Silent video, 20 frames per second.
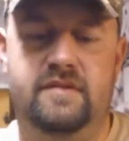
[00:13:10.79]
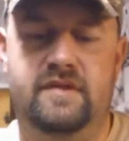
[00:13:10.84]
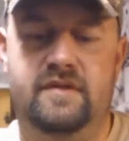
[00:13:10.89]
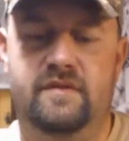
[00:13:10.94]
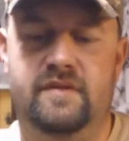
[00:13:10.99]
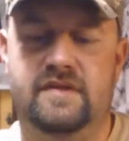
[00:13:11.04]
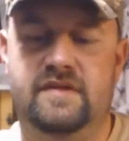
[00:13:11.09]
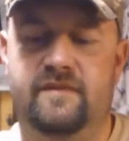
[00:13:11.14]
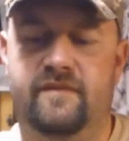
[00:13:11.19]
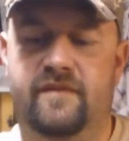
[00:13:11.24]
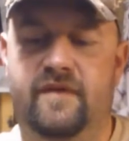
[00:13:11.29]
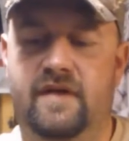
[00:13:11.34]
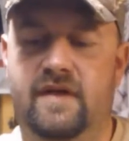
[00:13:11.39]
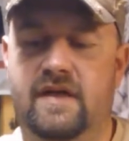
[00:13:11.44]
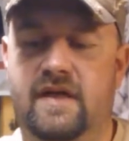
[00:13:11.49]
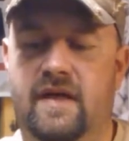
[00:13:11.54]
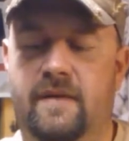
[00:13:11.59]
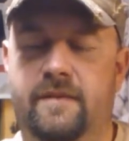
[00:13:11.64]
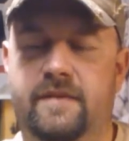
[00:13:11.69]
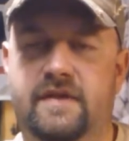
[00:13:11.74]
Doing some fun
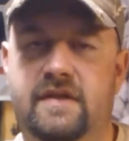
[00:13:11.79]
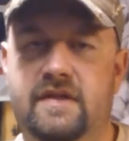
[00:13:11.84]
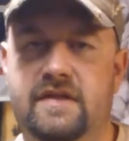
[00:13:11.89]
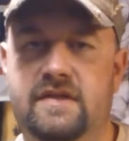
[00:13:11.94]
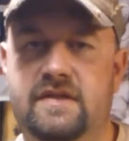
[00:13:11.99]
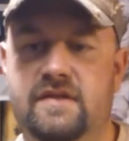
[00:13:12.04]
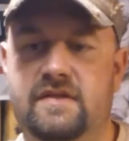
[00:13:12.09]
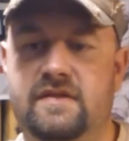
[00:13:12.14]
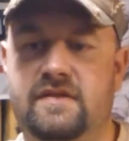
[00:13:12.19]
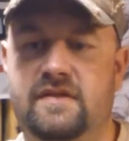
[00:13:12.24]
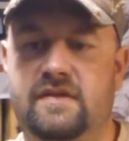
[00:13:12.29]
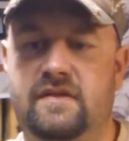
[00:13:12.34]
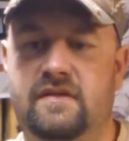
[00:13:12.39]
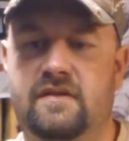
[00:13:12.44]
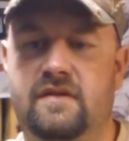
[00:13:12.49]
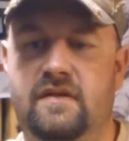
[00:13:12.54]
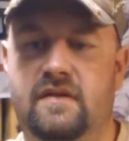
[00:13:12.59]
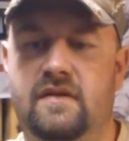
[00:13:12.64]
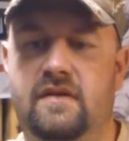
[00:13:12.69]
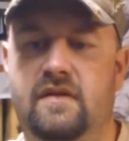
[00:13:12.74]
competitions,
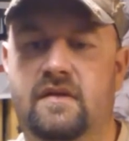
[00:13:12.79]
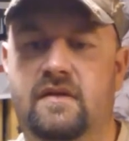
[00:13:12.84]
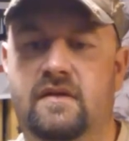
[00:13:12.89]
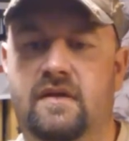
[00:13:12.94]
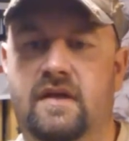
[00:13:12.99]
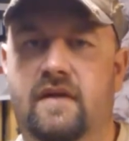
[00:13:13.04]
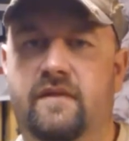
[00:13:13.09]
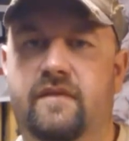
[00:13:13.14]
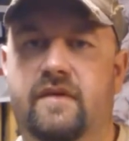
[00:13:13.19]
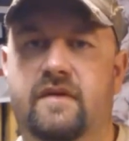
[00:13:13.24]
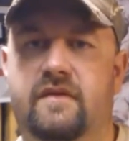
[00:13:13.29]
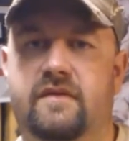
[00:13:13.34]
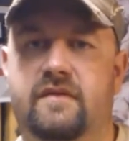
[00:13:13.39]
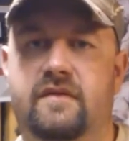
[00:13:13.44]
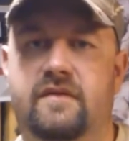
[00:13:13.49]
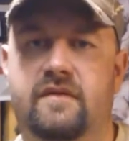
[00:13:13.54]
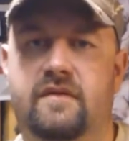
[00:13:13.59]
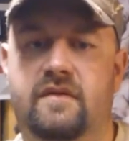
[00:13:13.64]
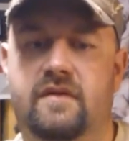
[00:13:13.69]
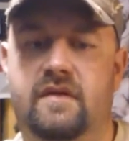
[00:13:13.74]
and never
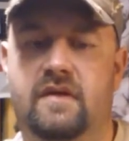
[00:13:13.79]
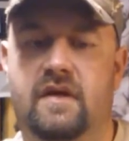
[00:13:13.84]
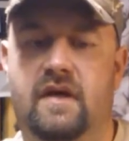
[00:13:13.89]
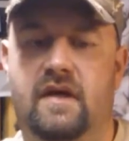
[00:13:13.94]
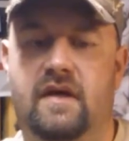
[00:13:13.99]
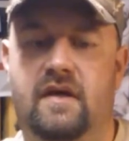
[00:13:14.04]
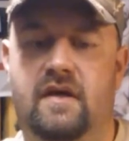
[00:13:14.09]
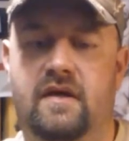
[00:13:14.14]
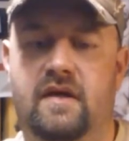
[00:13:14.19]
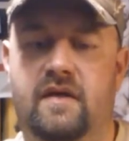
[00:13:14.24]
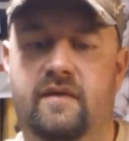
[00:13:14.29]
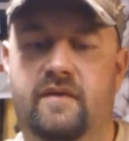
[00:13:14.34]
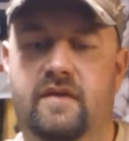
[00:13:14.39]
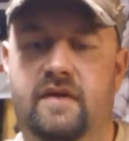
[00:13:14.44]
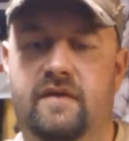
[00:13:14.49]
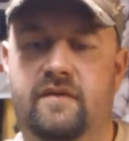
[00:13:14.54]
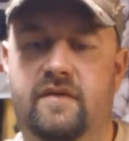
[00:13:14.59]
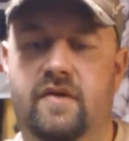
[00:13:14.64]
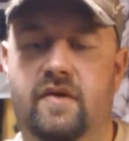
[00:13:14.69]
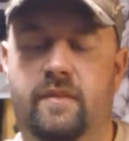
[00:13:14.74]

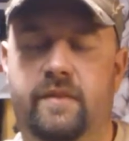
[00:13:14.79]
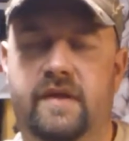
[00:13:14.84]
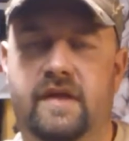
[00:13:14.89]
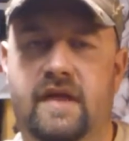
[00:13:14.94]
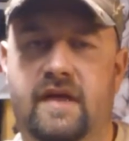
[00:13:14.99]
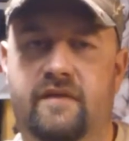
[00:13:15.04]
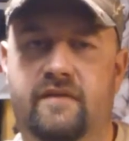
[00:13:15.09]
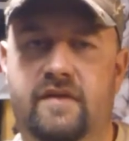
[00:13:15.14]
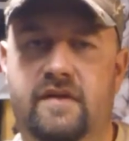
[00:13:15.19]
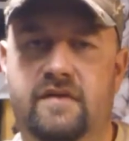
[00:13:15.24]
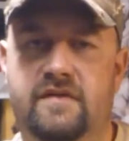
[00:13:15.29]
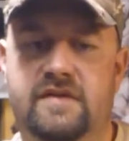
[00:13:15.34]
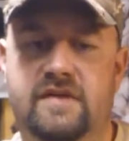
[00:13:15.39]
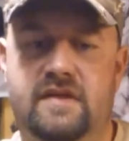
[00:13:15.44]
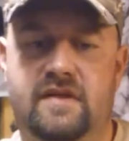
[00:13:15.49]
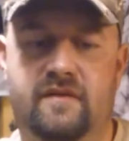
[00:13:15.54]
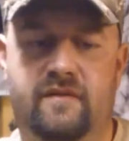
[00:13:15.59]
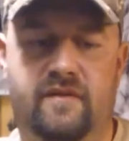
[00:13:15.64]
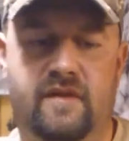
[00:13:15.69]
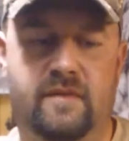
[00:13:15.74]
ever hope to have to use
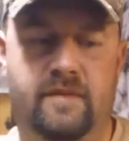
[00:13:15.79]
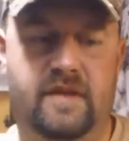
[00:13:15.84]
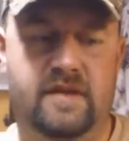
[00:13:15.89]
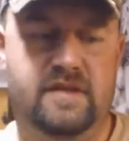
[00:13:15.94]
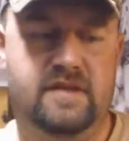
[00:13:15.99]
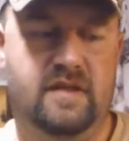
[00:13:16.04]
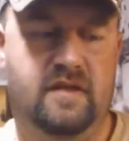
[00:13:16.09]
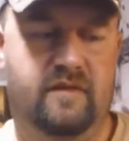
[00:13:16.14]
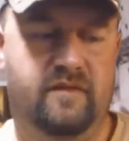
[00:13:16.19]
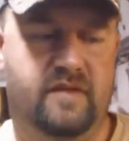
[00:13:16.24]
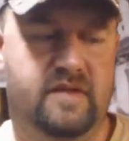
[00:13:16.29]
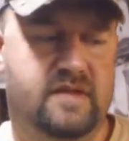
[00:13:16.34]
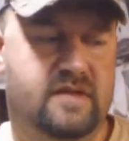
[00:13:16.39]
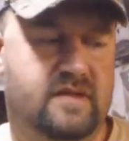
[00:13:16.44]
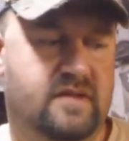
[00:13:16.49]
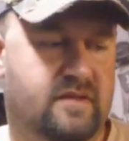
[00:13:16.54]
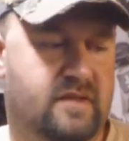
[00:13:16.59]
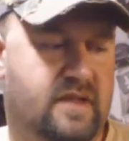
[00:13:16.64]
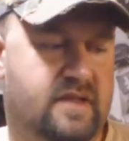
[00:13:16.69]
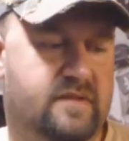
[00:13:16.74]
it to defend myself,
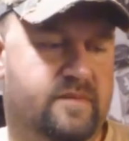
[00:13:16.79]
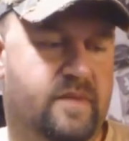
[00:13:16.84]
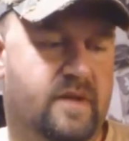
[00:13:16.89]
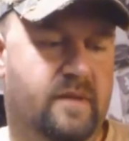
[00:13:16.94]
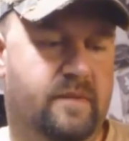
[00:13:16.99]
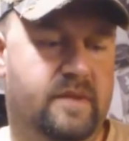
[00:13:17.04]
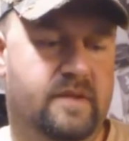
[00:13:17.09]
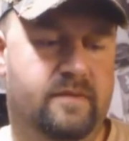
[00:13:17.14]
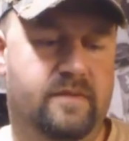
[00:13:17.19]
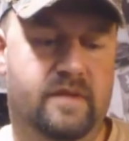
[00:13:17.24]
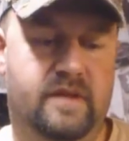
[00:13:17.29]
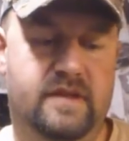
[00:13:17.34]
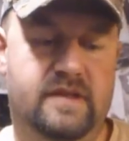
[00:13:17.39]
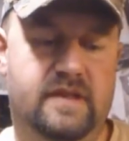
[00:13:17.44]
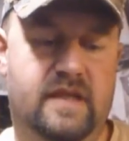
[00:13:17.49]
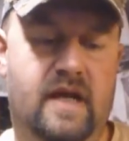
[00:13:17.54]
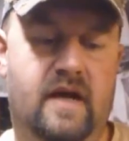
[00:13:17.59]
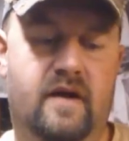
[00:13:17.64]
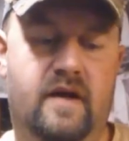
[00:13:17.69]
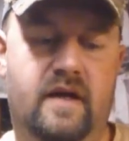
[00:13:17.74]
because it's probably pretty
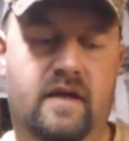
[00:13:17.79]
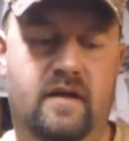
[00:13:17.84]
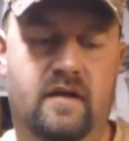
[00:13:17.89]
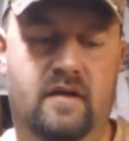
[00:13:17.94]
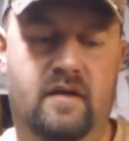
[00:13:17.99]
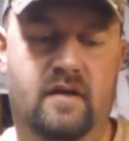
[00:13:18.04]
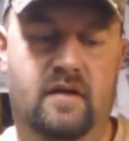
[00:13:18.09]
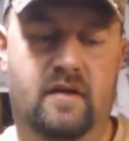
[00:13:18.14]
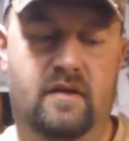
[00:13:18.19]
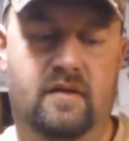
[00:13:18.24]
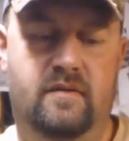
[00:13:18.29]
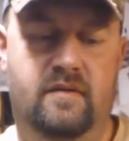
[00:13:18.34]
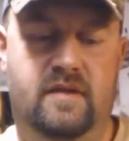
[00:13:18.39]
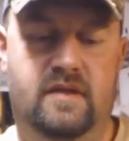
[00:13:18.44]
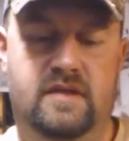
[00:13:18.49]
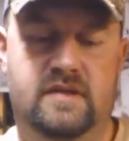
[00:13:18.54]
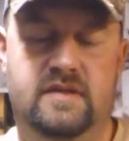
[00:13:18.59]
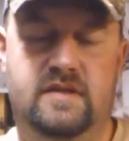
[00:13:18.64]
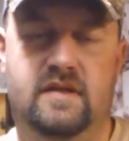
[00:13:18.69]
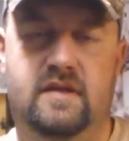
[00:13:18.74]
scary,
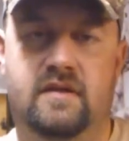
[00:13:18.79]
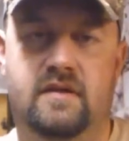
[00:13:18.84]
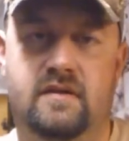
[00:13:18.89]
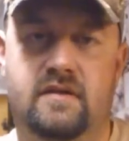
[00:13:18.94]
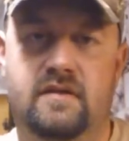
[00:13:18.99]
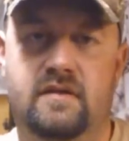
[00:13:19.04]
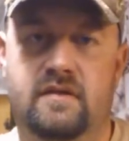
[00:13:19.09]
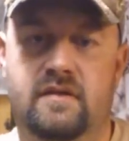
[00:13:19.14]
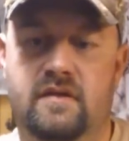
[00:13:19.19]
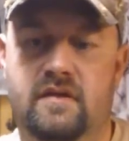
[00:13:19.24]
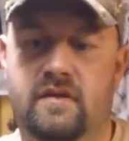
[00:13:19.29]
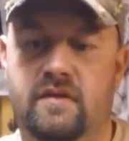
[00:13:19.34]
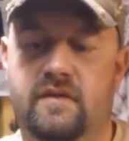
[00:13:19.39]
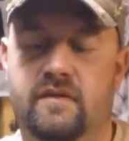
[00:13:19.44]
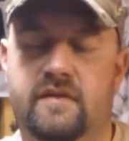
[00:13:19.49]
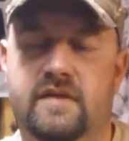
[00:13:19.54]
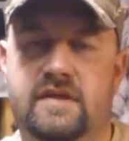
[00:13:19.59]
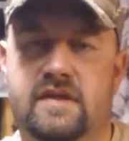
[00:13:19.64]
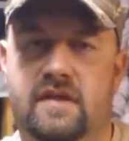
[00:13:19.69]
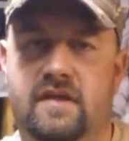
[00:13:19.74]
because you're
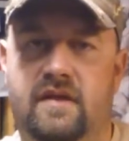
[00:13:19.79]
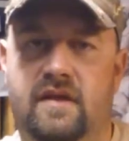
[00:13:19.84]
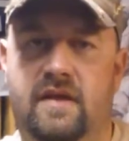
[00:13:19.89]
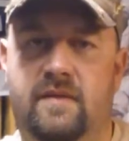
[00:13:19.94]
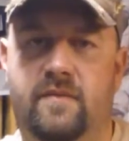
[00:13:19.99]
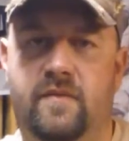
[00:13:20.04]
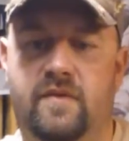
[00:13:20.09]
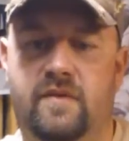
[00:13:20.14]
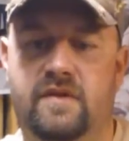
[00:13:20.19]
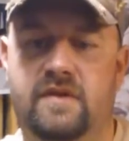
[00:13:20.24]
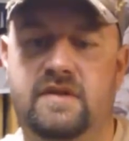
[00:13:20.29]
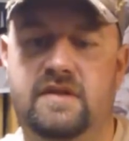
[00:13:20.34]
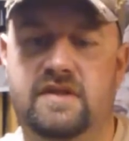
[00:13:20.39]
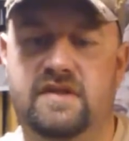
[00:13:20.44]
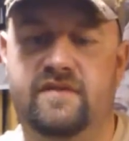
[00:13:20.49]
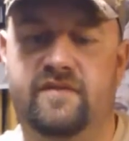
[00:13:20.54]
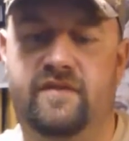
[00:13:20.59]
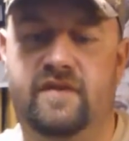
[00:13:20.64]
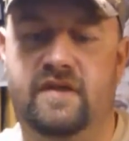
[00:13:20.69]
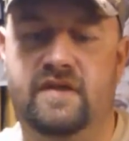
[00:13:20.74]
risking a lot more than
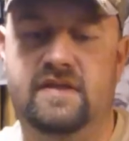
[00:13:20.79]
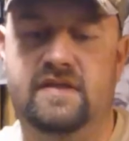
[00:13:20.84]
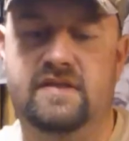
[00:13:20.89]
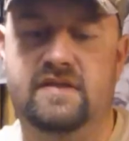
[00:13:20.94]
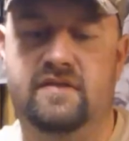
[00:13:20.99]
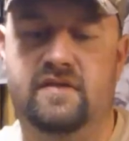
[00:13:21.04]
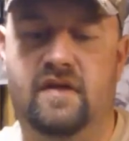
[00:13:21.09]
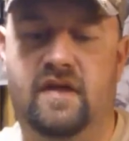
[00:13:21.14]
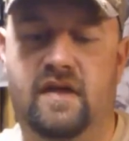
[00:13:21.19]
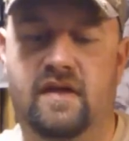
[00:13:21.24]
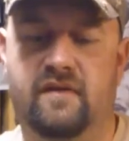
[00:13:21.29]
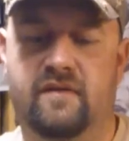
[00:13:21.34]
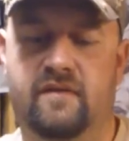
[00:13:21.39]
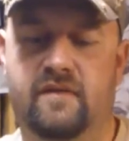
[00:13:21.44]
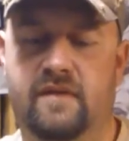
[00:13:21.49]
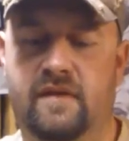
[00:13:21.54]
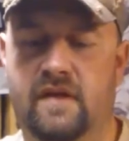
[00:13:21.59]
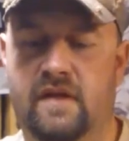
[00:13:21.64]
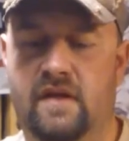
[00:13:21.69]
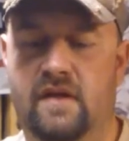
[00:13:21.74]
just fun. It's your life.
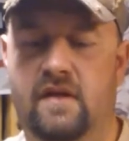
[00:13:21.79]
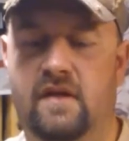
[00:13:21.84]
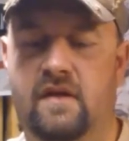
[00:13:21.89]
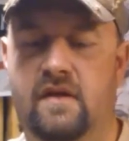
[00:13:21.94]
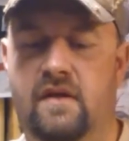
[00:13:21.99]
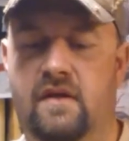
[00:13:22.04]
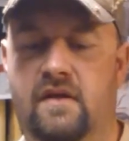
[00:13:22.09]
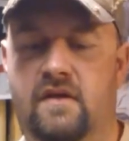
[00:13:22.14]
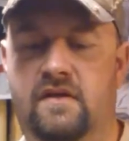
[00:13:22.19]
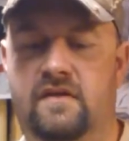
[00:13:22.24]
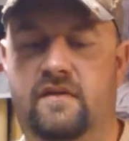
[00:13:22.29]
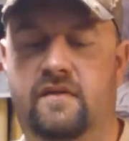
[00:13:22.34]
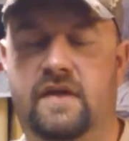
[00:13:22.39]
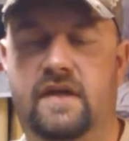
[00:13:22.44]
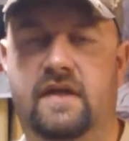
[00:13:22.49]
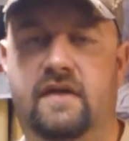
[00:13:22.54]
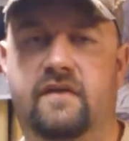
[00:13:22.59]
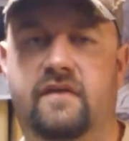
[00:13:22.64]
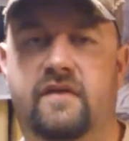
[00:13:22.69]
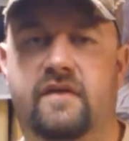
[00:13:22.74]

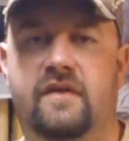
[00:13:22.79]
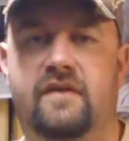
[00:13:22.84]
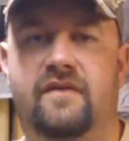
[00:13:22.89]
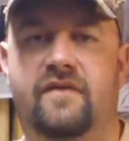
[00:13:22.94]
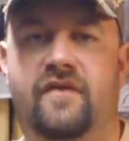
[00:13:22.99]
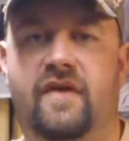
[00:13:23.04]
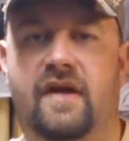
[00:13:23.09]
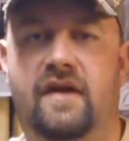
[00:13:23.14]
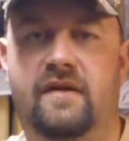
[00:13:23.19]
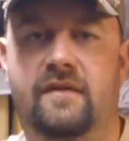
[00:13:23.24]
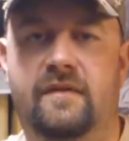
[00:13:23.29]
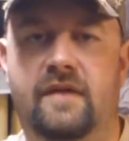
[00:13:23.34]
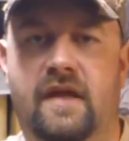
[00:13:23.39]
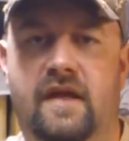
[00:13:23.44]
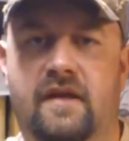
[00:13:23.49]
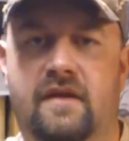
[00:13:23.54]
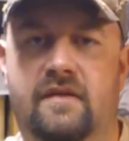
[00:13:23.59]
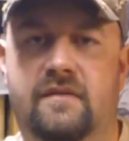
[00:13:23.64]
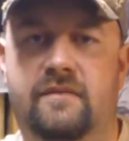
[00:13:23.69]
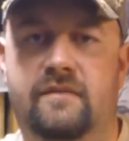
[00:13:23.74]
3-gun's just fun
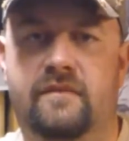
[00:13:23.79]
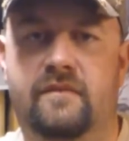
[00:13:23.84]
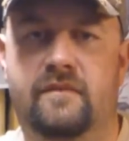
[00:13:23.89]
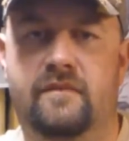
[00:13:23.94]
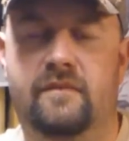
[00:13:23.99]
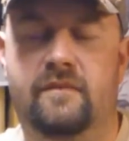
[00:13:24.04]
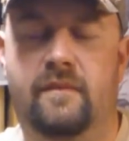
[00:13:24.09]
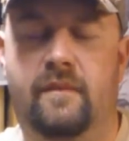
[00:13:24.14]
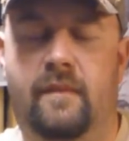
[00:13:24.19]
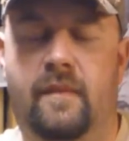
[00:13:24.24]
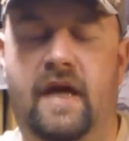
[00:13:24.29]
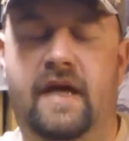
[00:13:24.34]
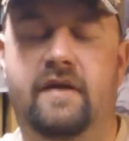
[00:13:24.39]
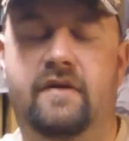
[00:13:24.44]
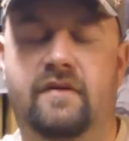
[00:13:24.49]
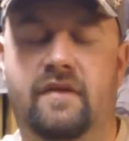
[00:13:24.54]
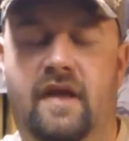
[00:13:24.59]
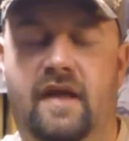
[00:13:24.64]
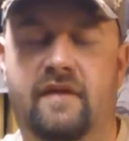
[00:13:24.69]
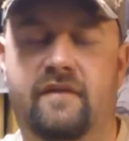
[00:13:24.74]
and
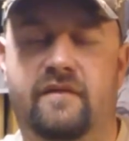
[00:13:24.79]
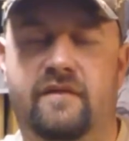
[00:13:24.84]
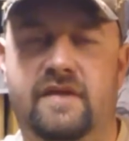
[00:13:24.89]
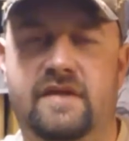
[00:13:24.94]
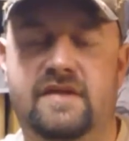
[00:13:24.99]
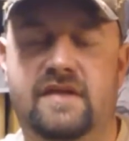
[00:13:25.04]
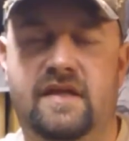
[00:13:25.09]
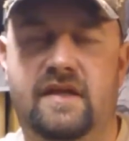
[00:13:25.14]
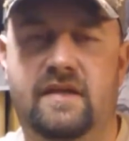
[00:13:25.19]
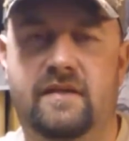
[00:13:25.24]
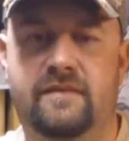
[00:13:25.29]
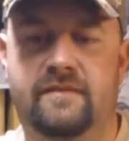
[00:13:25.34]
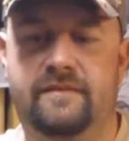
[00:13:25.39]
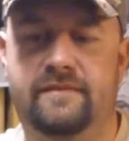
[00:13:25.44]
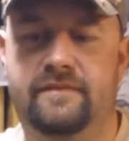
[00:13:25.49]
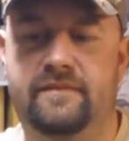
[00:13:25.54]
minor life risking.